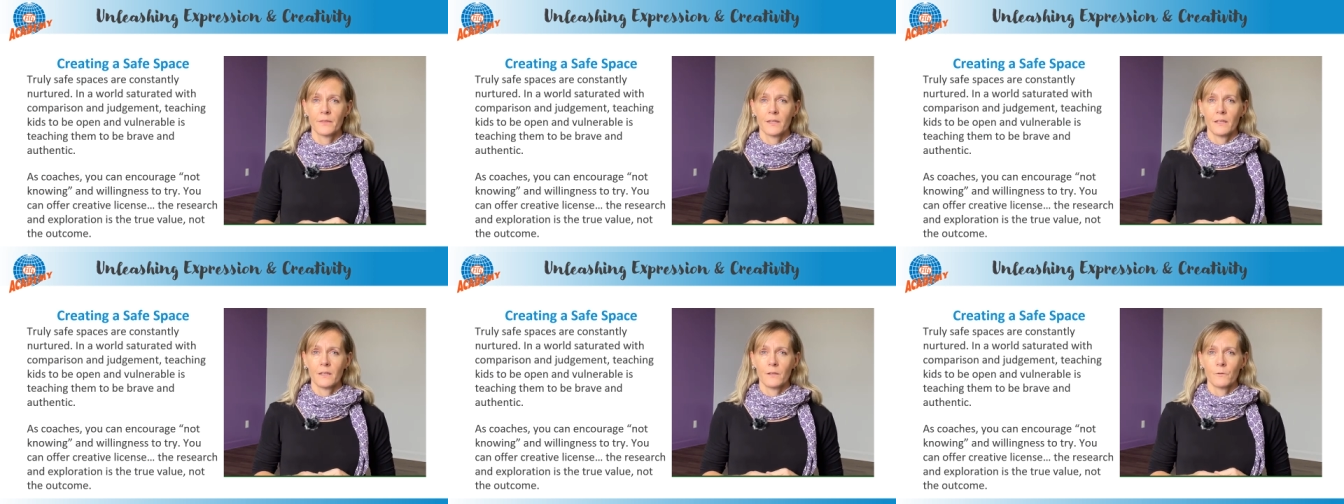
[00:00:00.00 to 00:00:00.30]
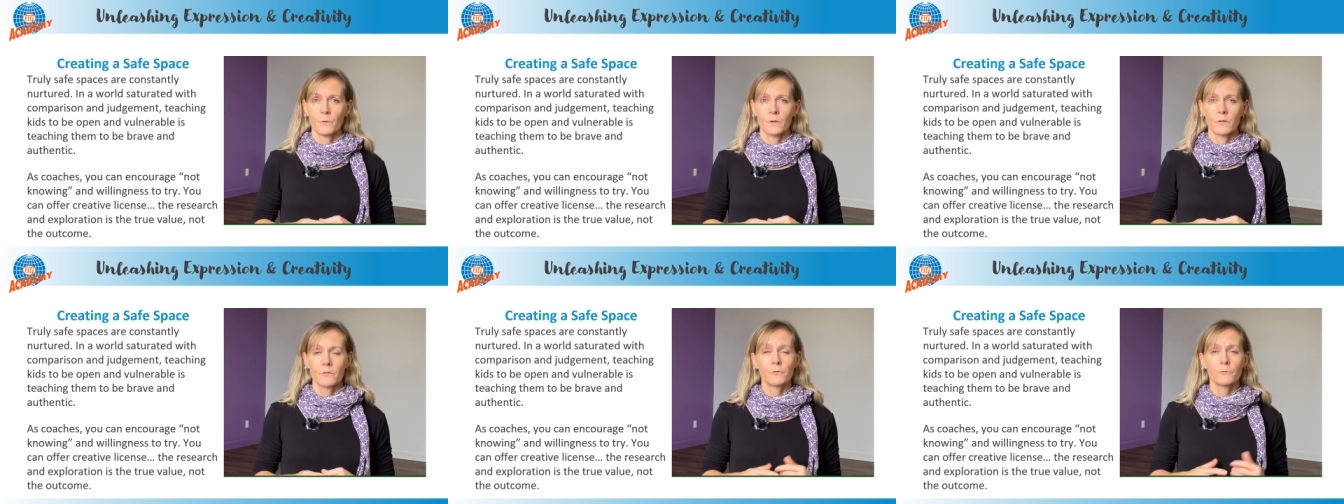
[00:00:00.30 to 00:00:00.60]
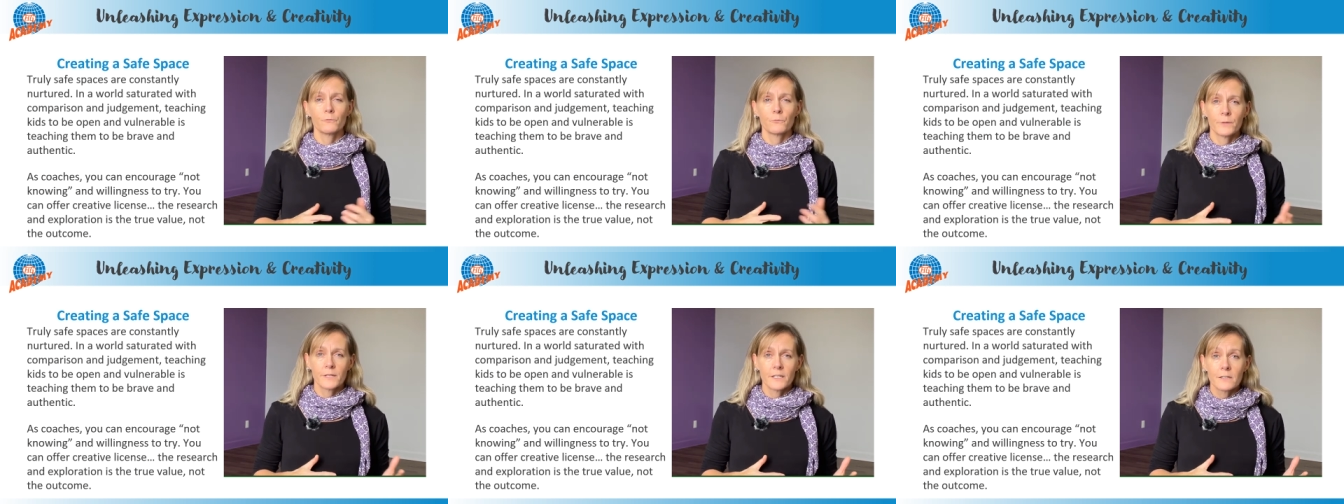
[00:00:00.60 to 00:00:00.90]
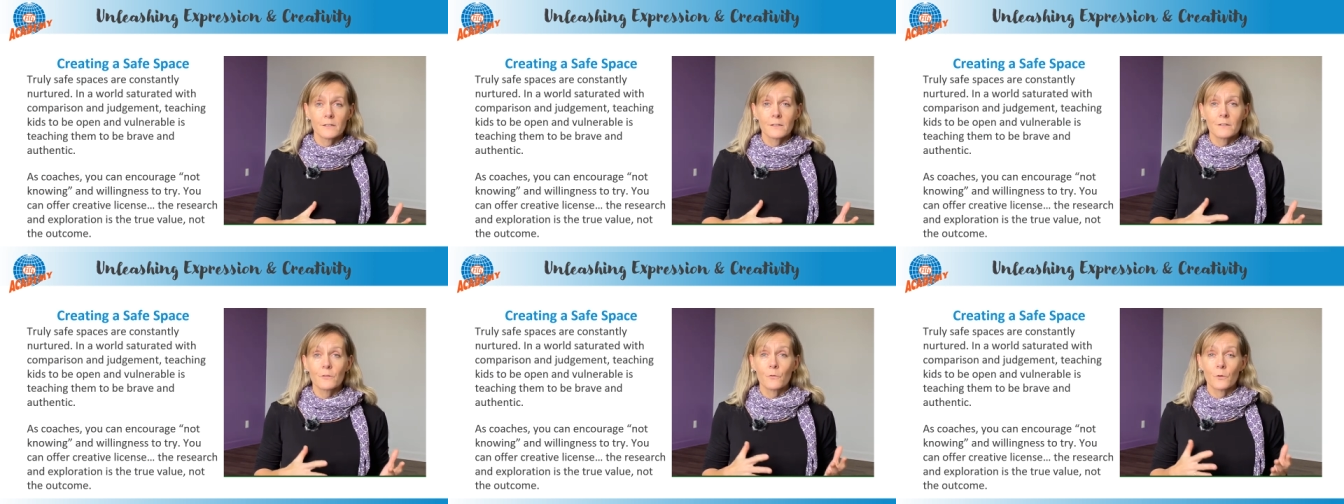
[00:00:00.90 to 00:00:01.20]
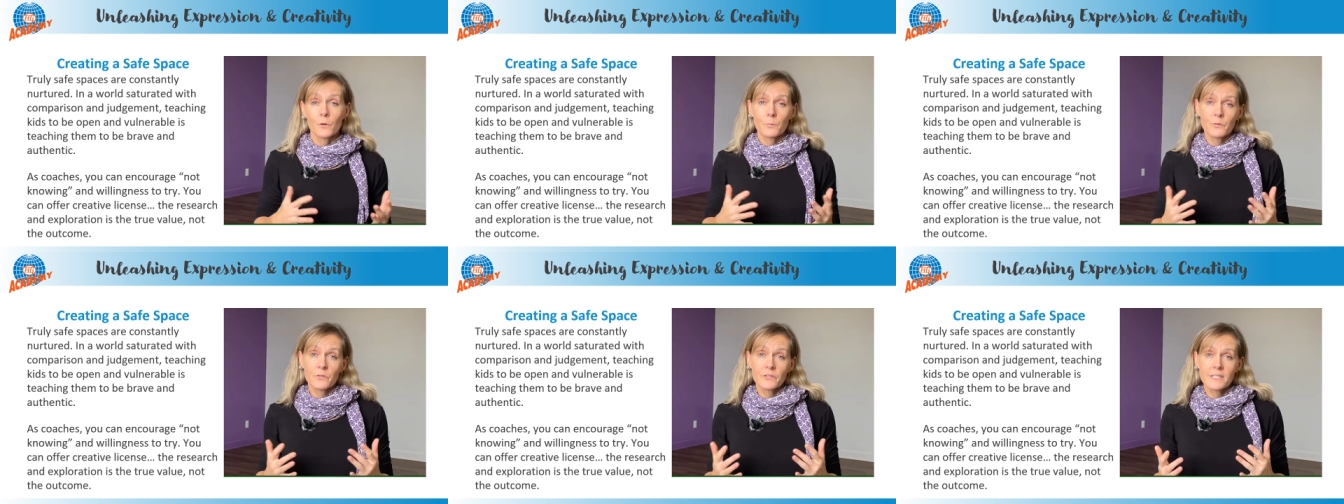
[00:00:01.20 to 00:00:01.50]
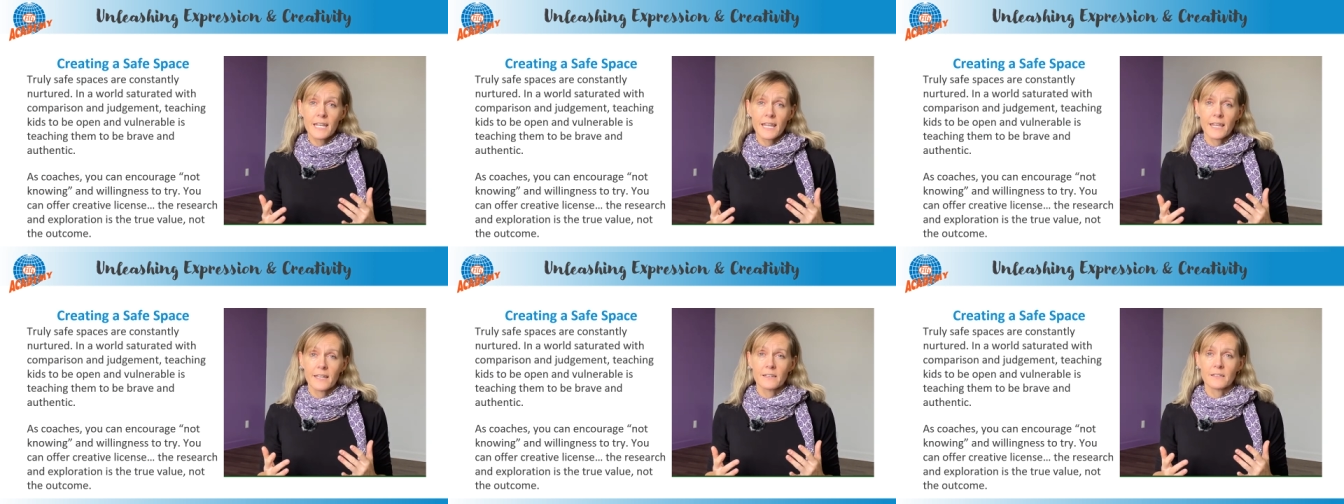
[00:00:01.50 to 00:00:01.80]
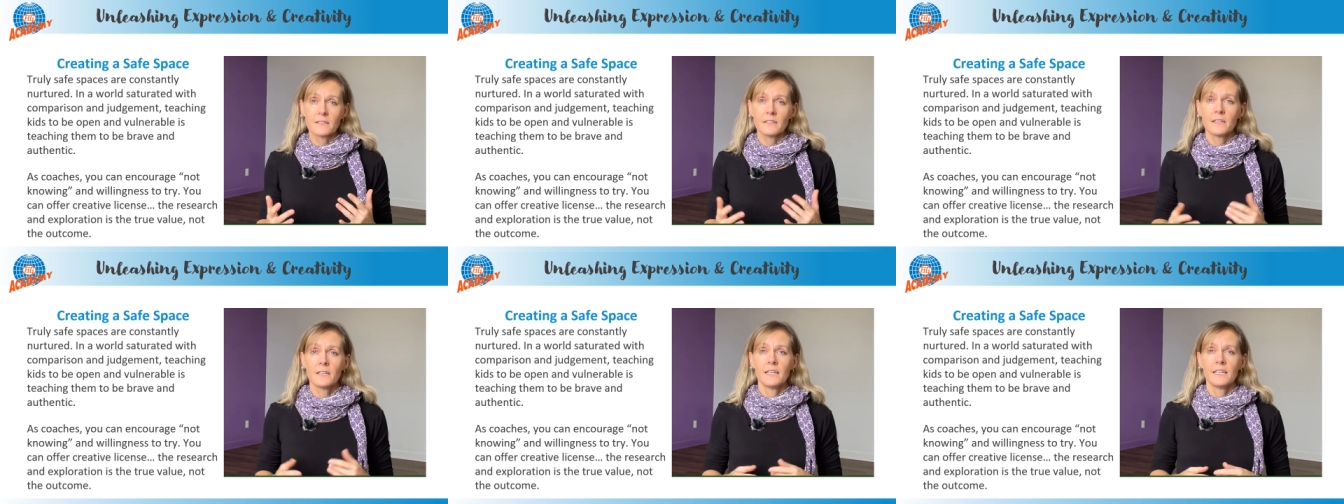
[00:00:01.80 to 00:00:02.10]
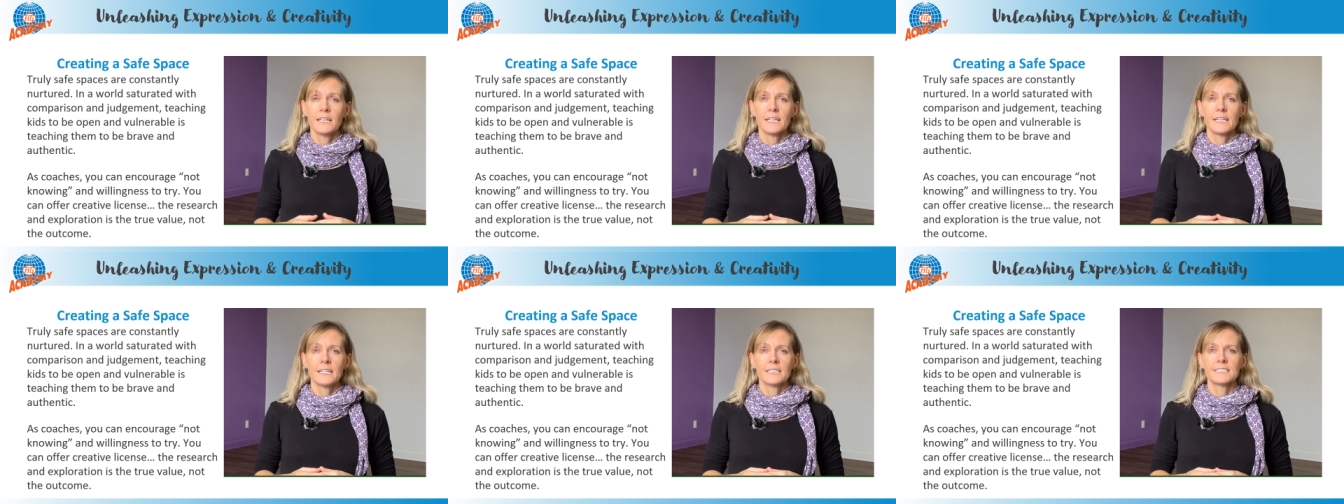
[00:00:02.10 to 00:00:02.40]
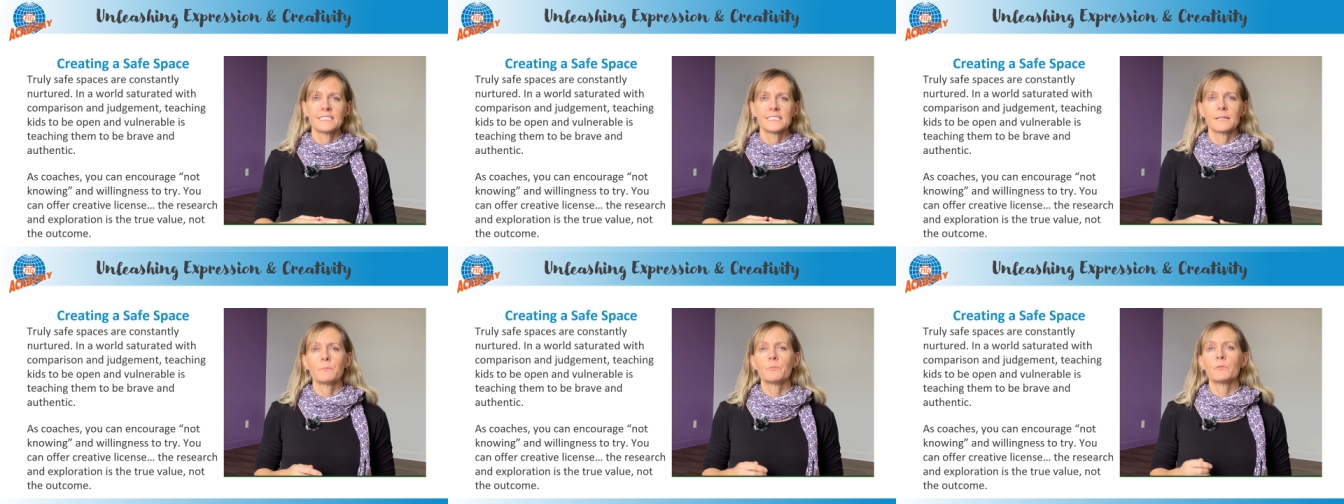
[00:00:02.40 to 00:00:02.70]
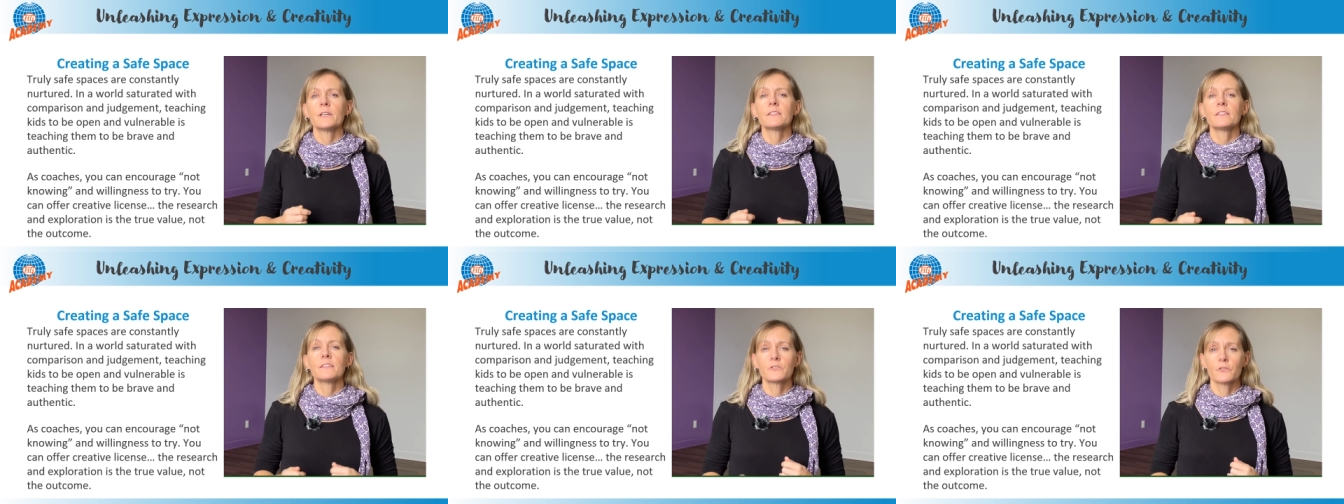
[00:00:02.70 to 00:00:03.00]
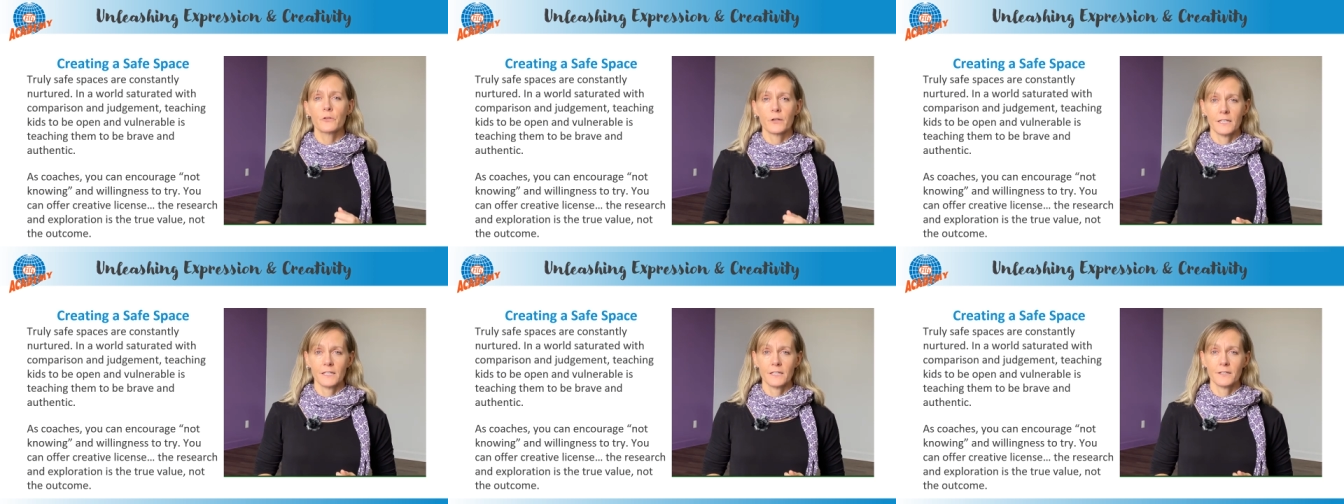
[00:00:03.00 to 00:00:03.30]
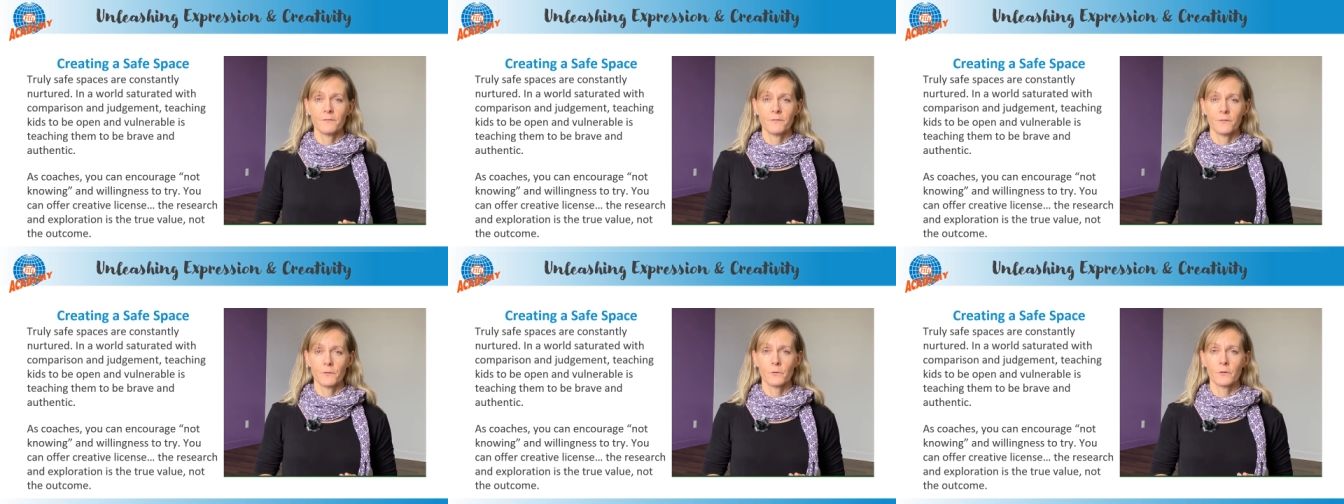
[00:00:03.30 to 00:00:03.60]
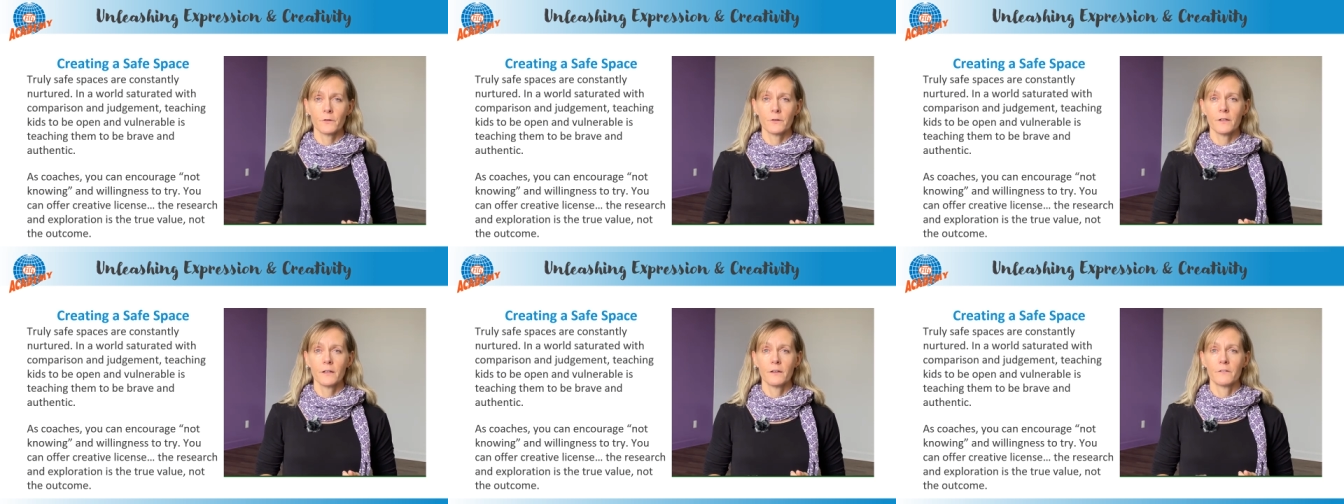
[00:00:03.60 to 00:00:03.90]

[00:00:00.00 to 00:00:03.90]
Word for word: Whether real or pretend, separate the training floor